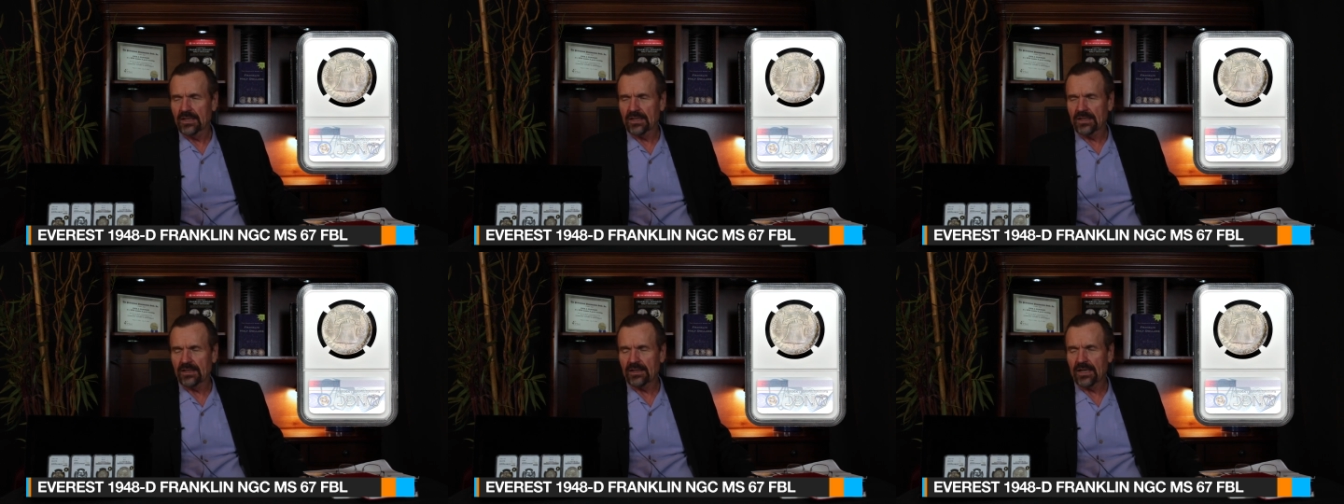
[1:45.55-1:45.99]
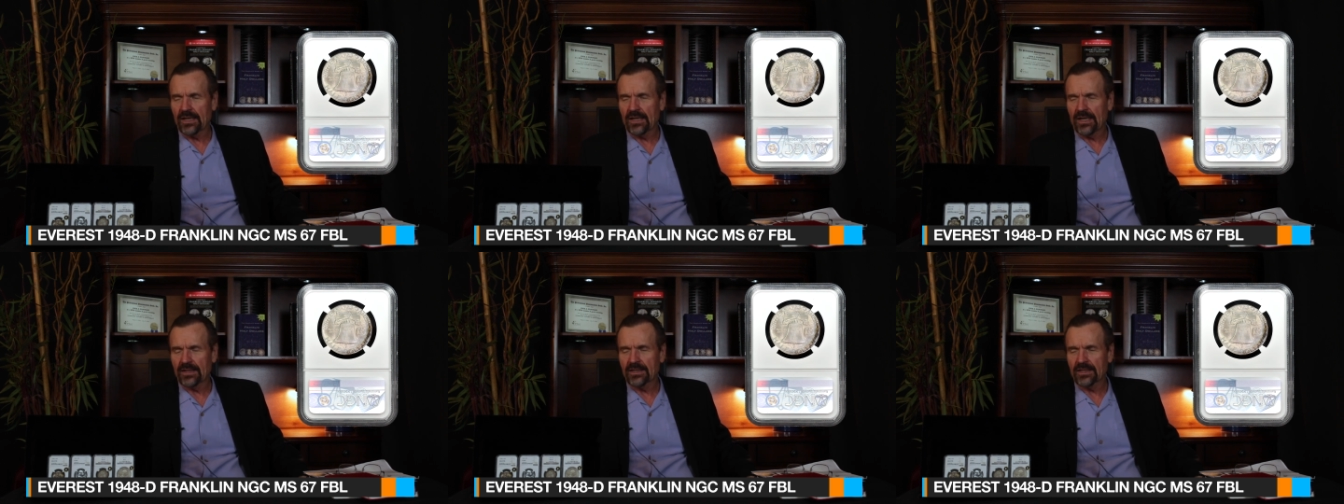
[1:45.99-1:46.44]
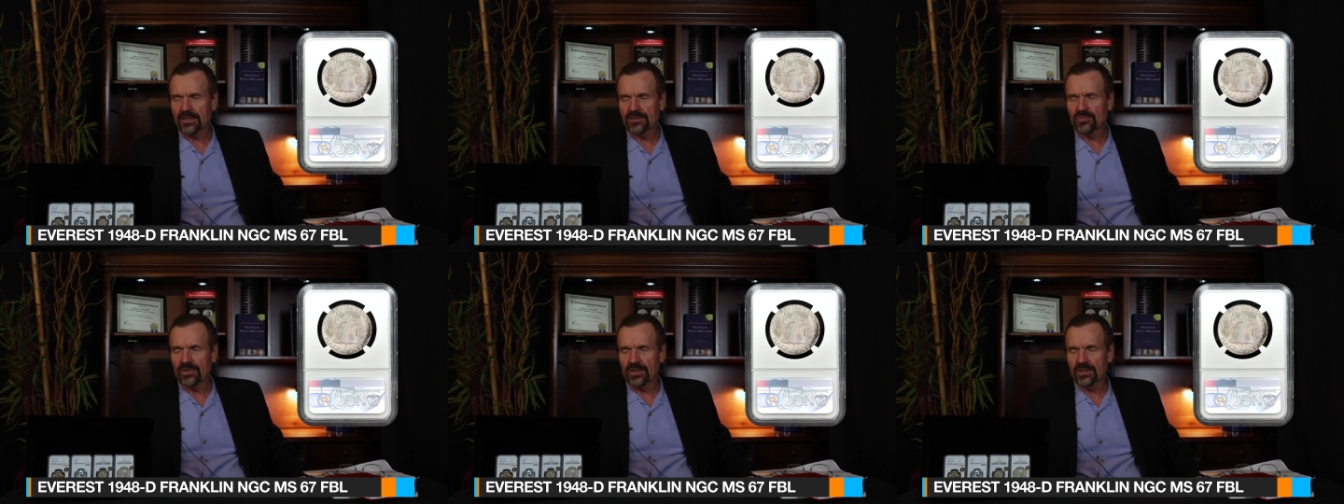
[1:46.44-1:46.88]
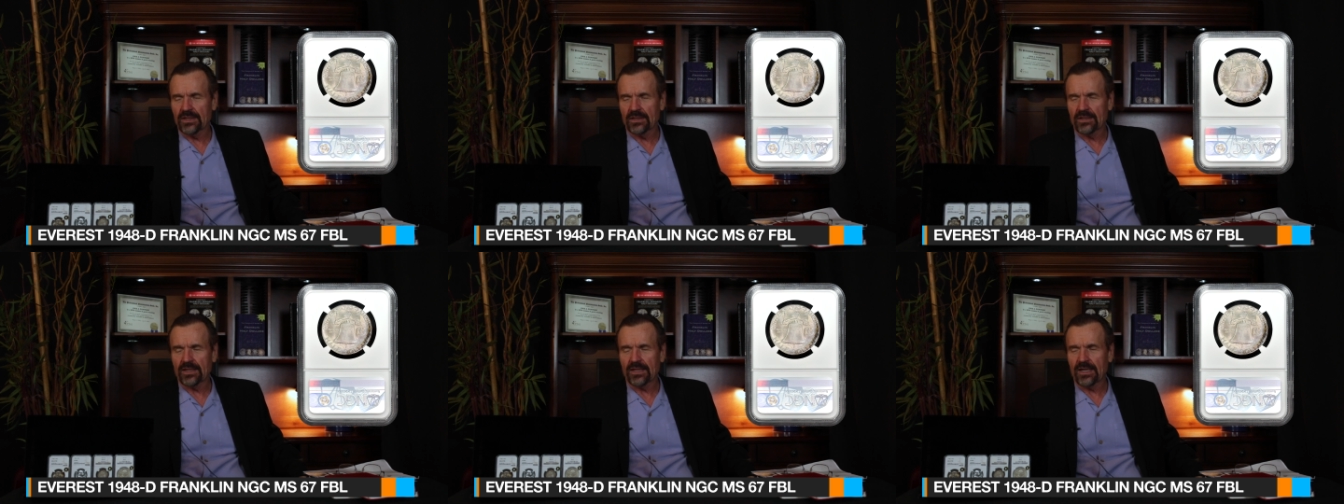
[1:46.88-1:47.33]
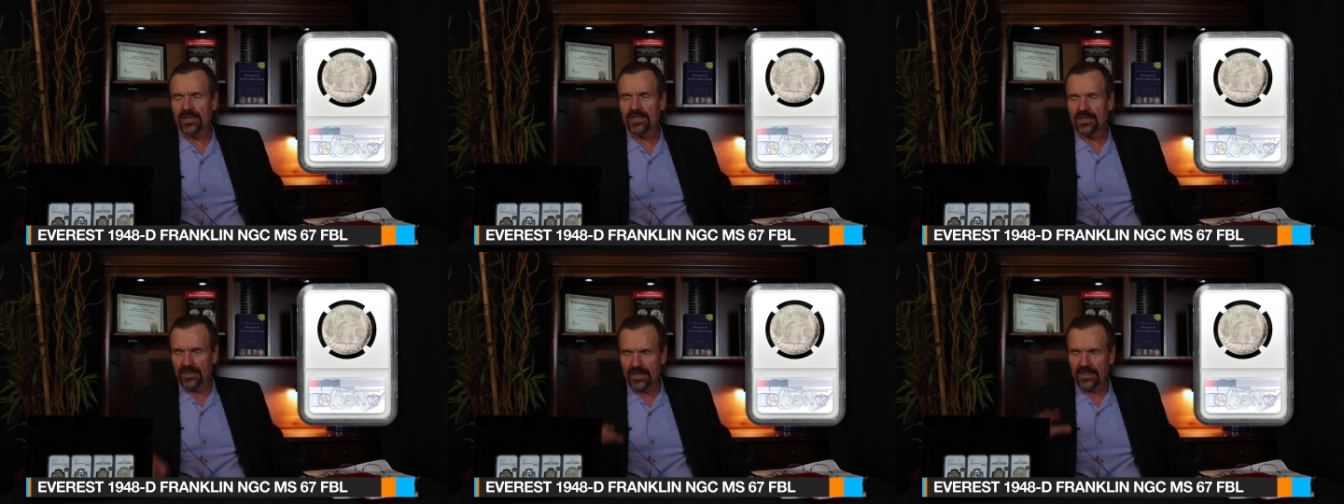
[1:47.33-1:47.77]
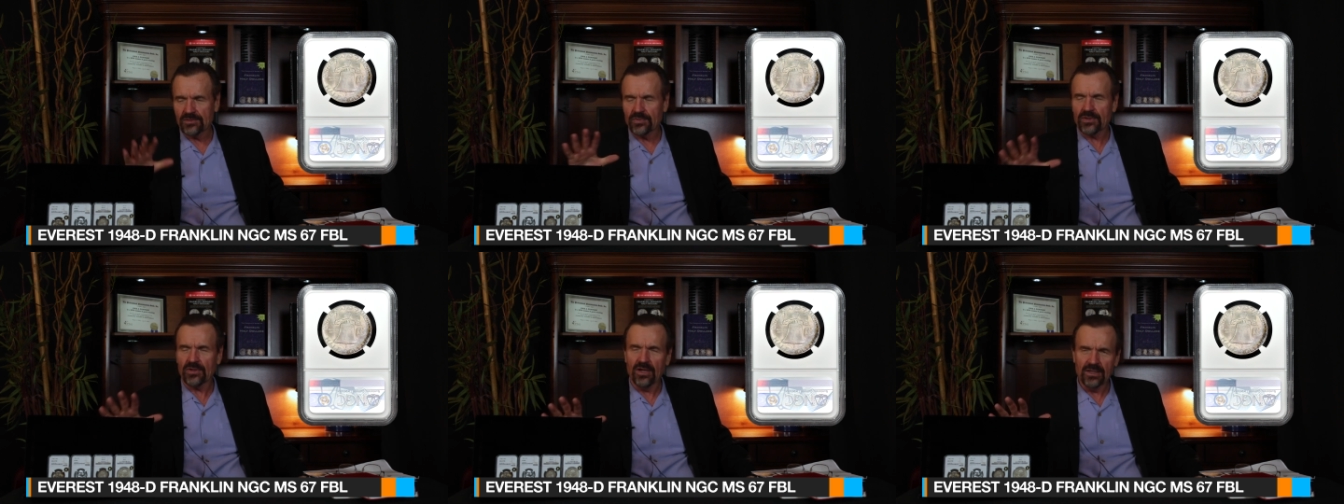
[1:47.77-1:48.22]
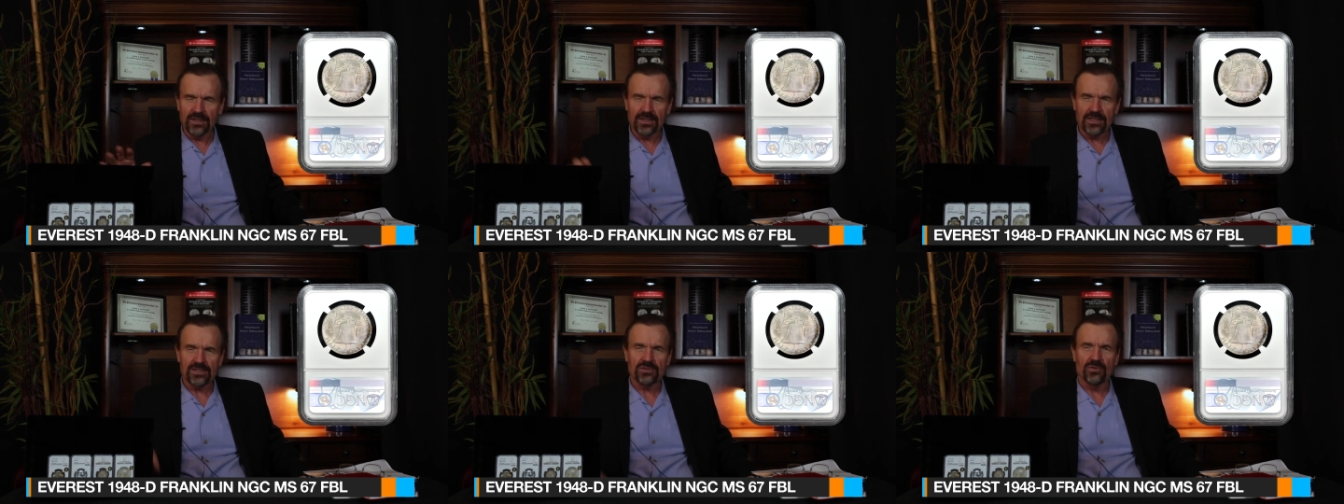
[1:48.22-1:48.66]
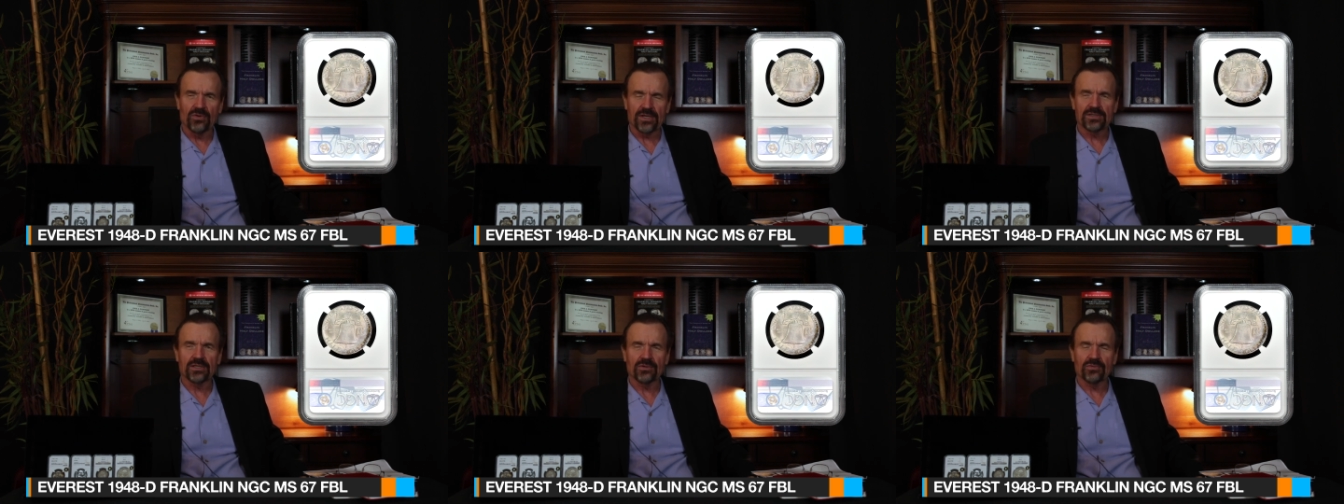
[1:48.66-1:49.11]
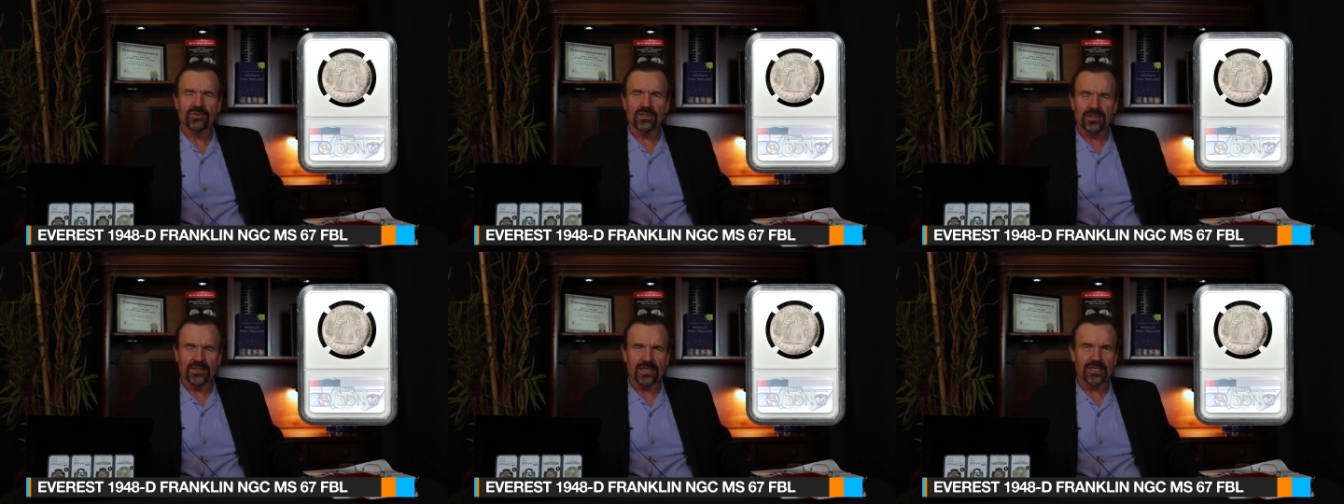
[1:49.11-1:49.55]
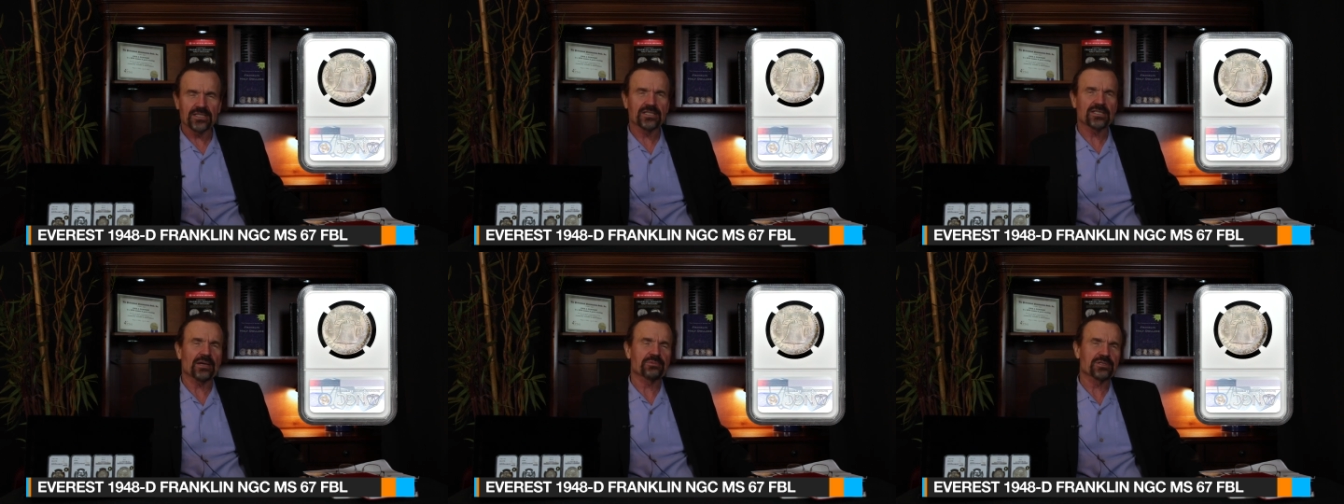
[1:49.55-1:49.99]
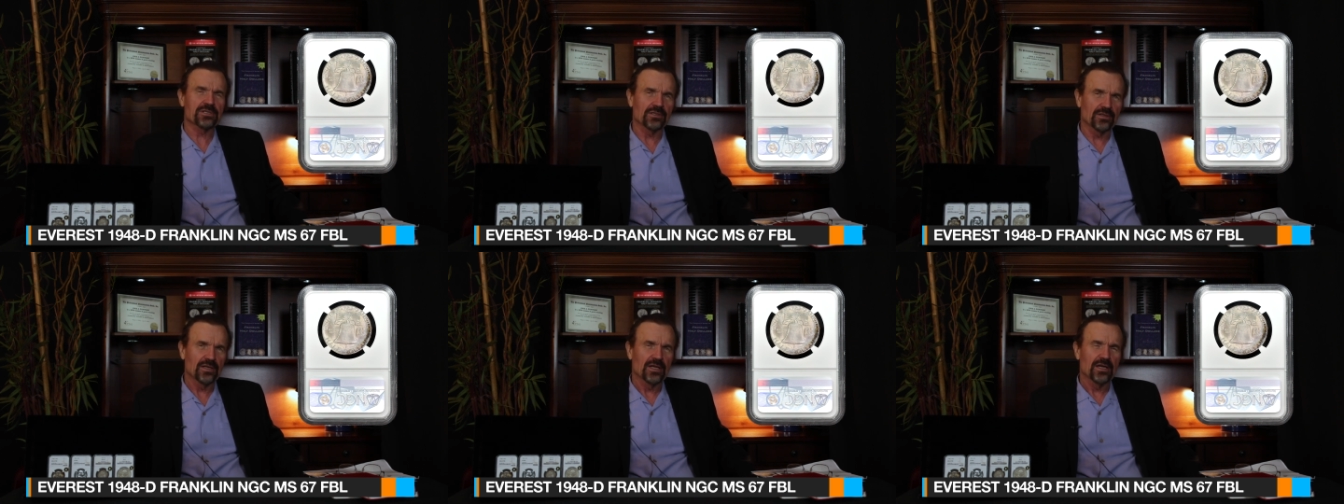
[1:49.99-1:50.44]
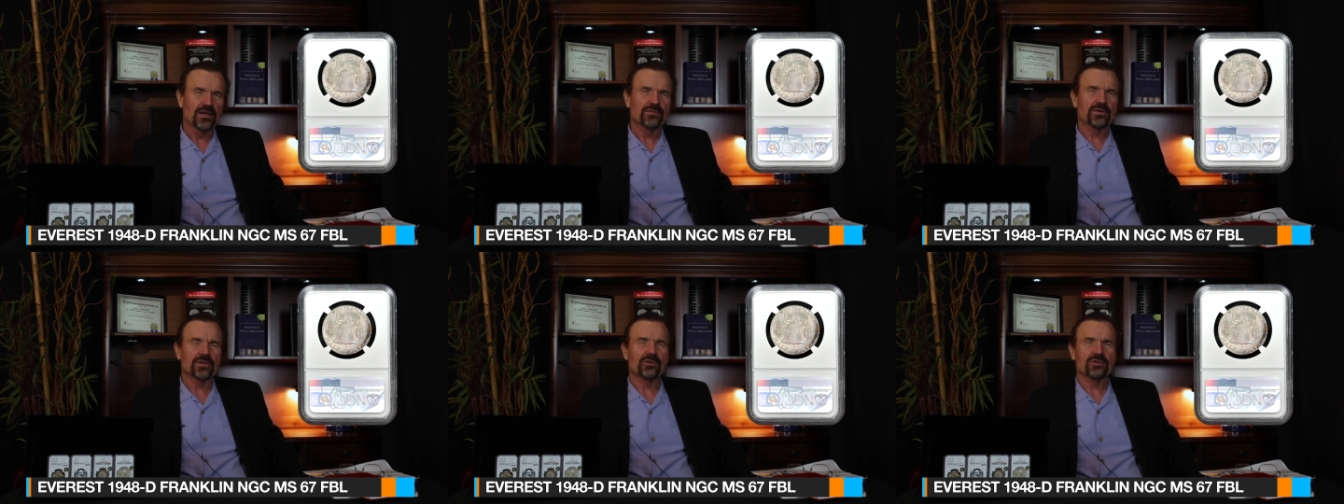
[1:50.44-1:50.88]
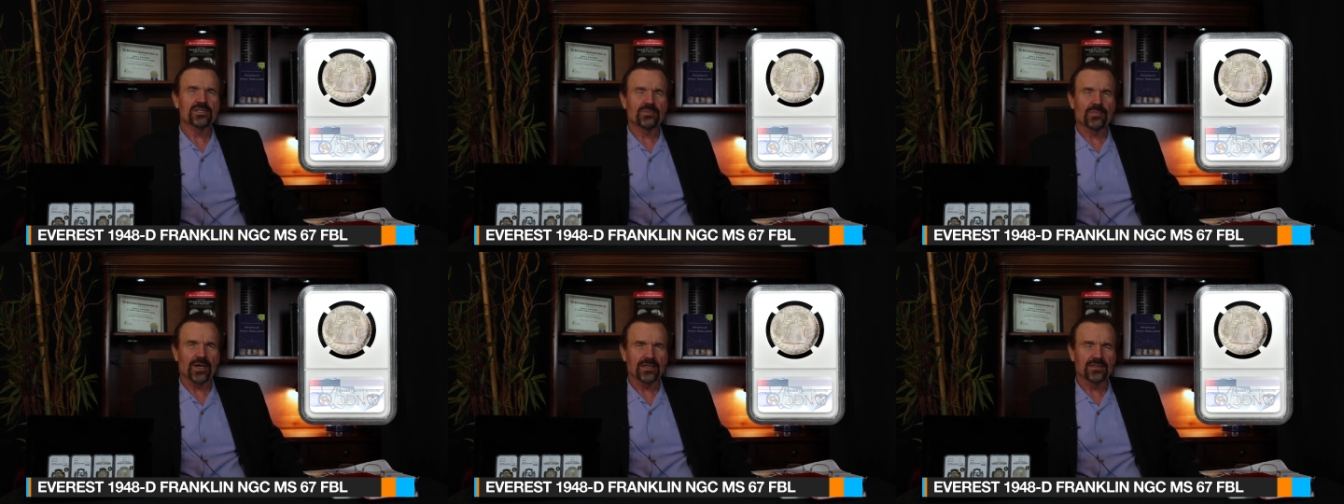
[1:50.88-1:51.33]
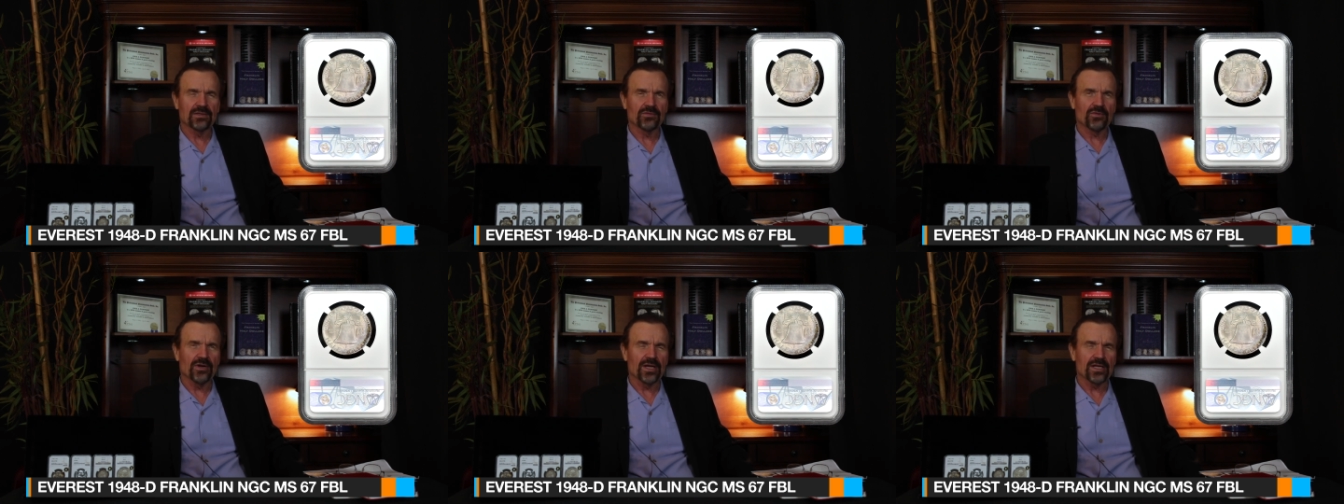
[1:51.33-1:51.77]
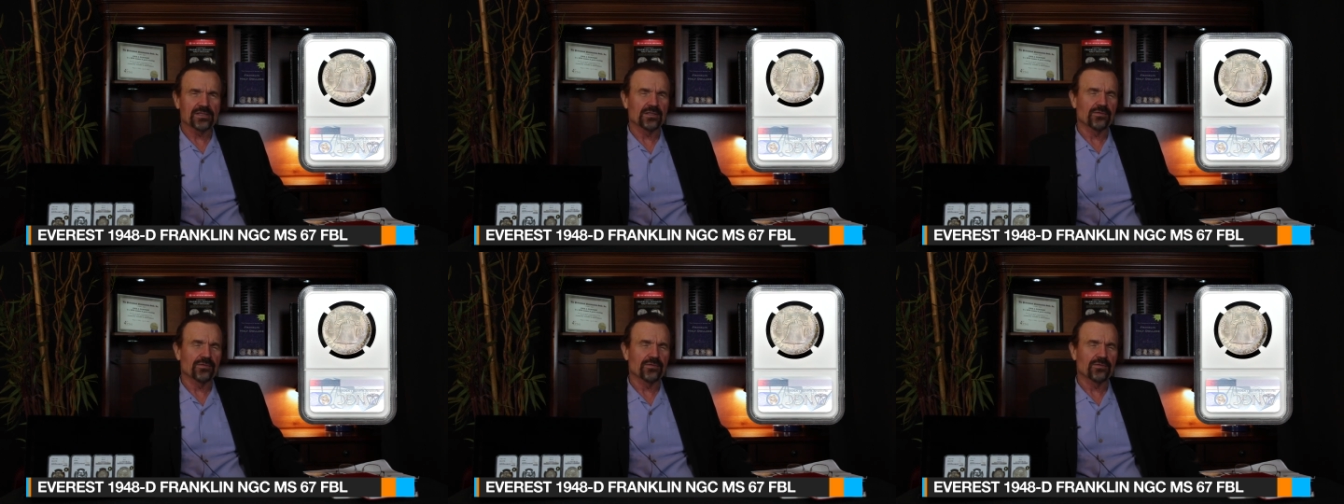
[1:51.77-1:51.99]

Uh, I, I, think it's one of, uh, again, as with all of these coins, they're really exceptional for their respective grades.